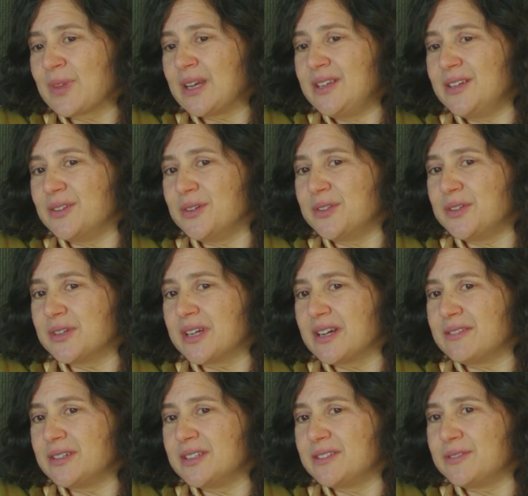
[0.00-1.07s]
they're okay
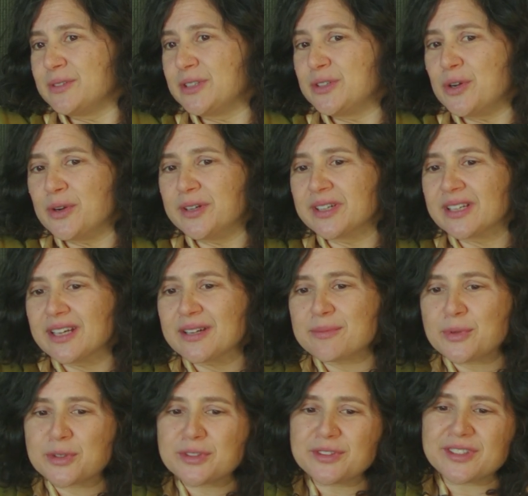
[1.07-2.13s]
with going like
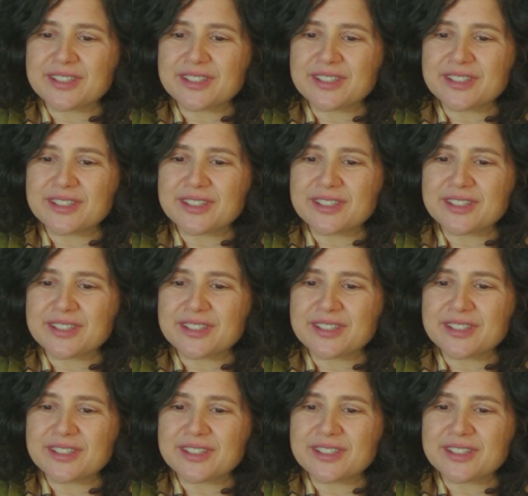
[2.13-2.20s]
more to the